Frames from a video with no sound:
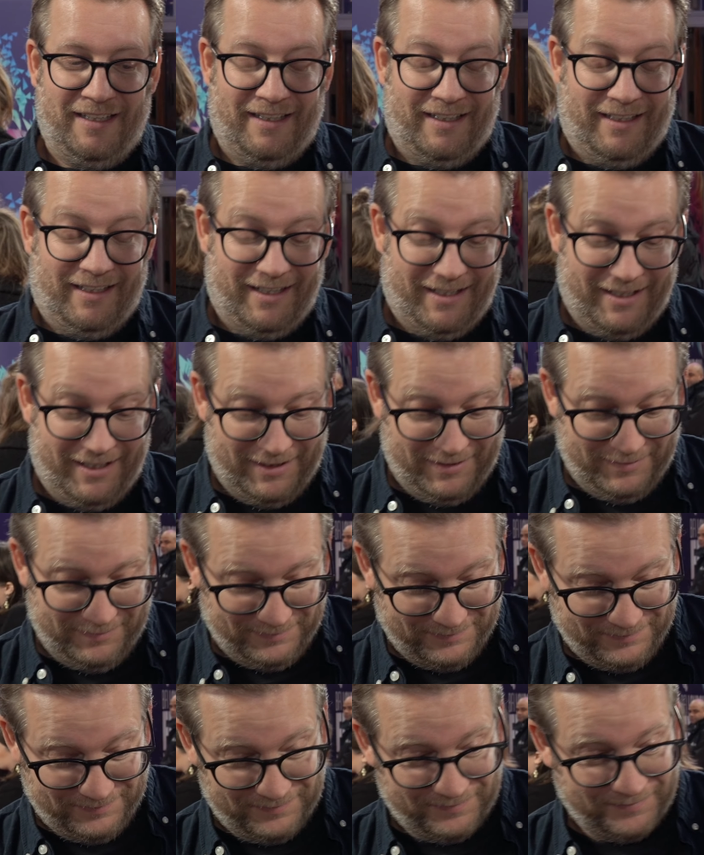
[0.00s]

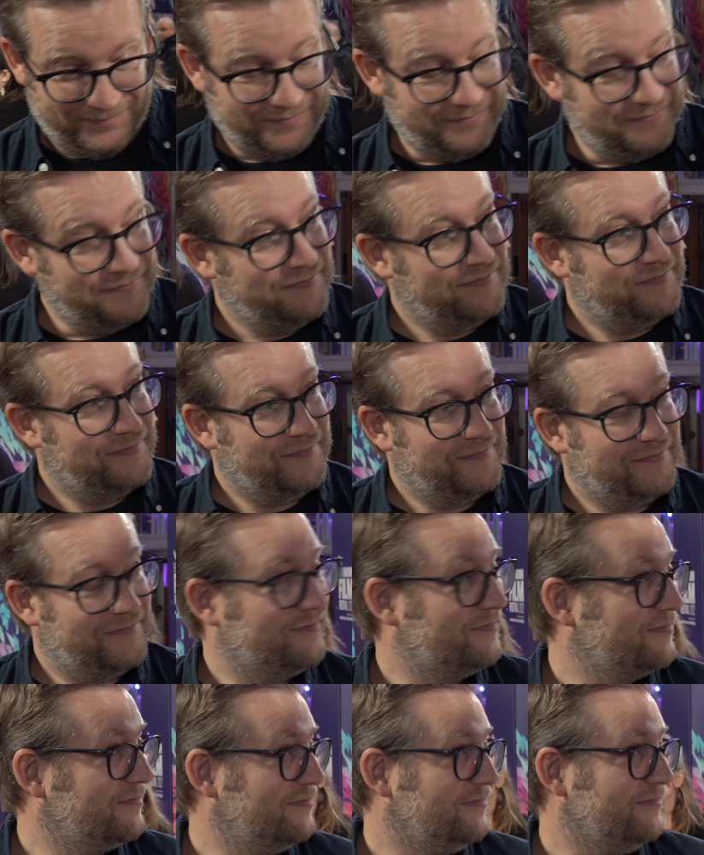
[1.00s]

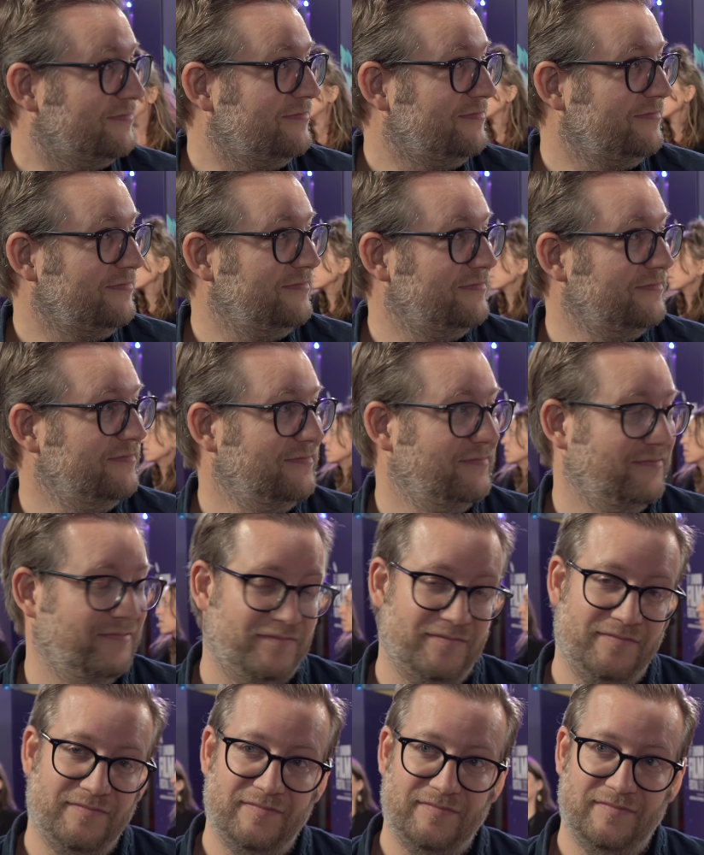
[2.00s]

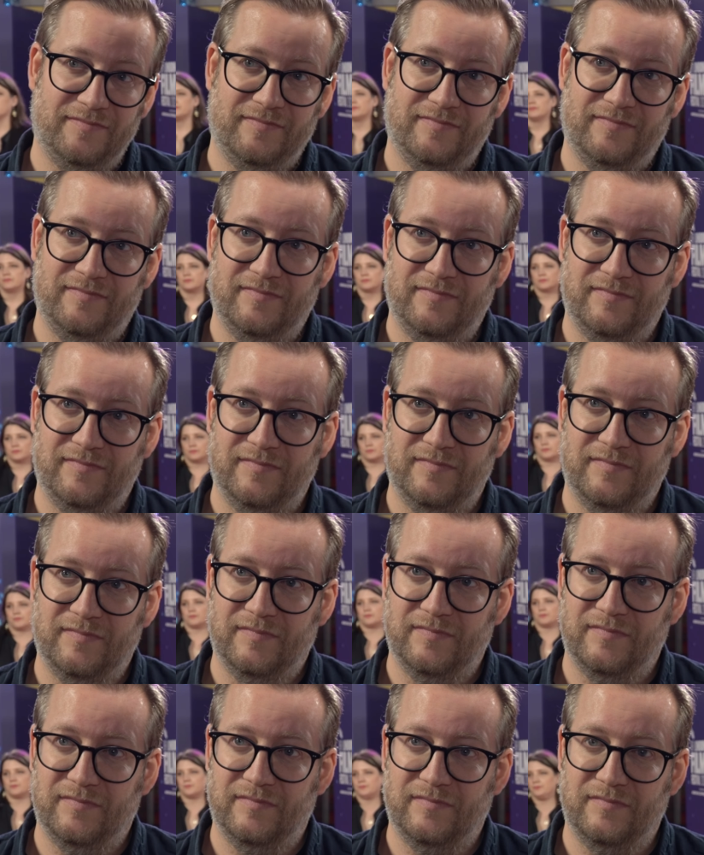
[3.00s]

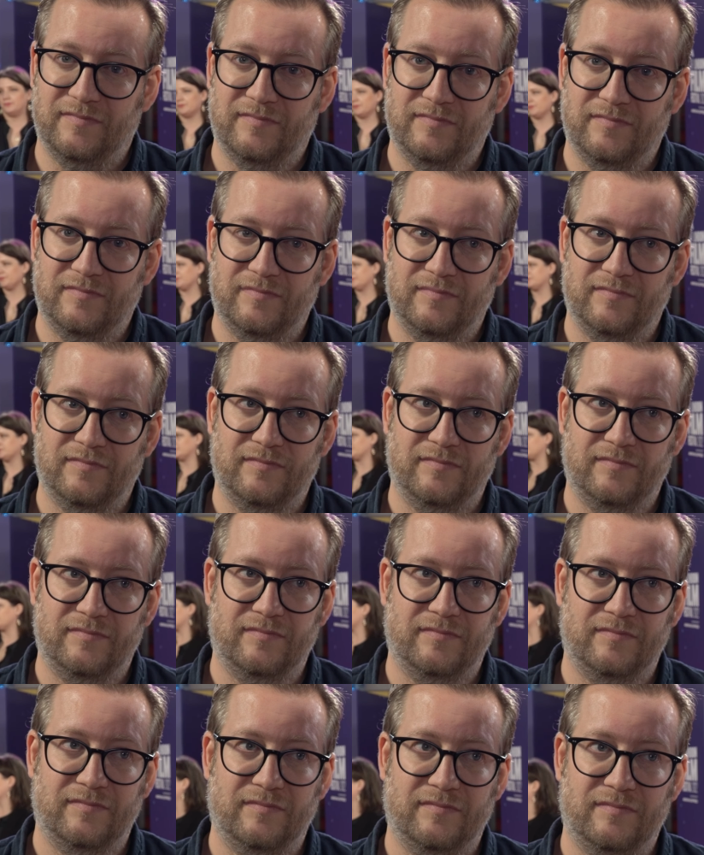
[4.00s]

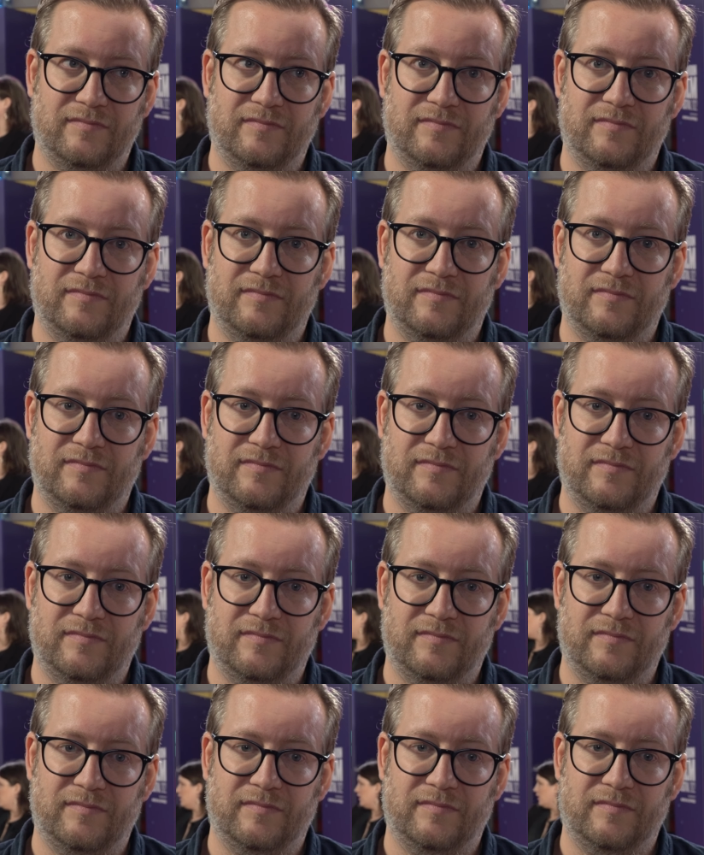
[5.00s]

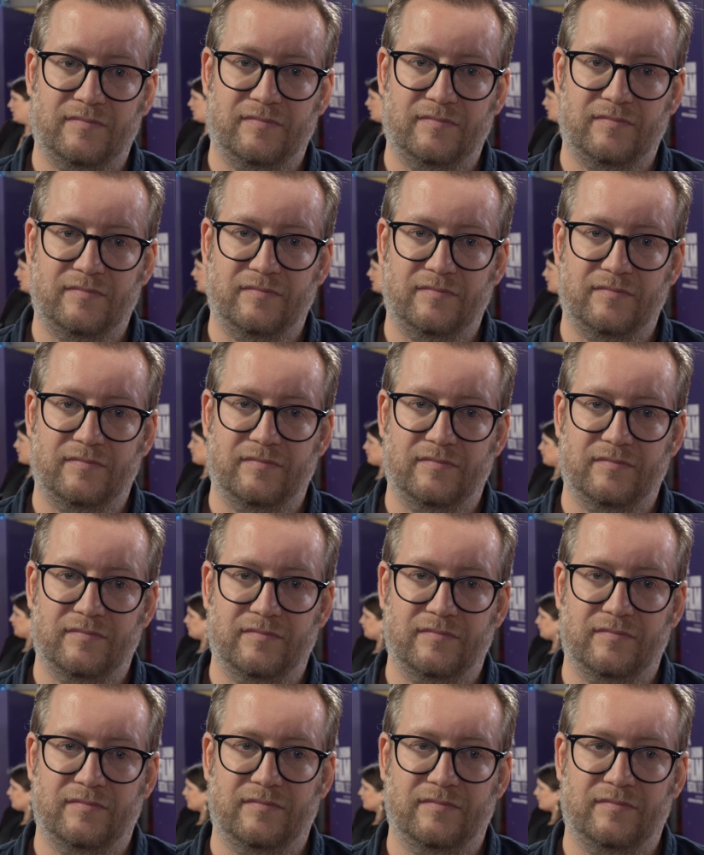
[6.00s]

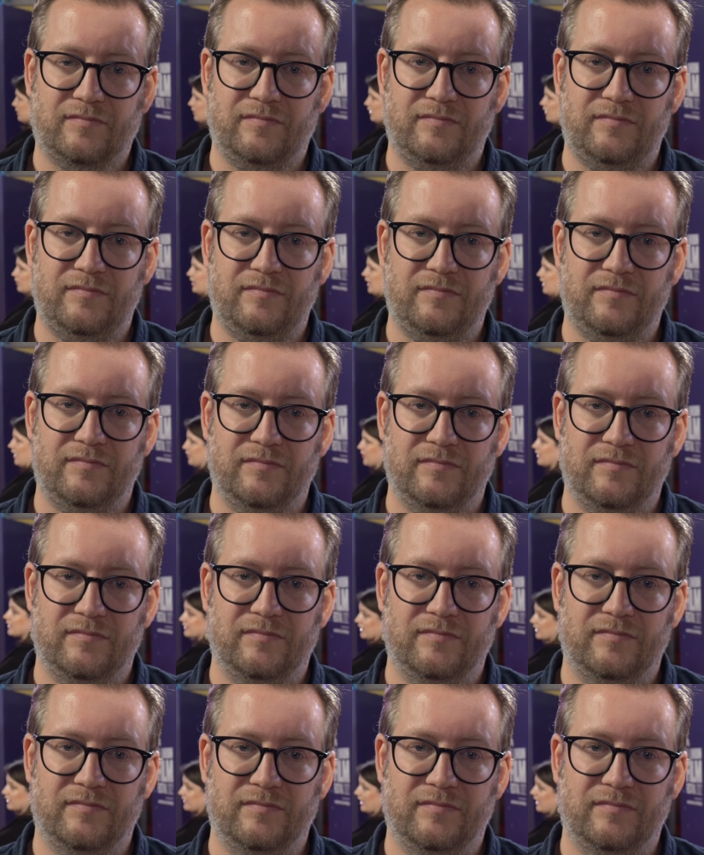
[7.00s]
(not speaking)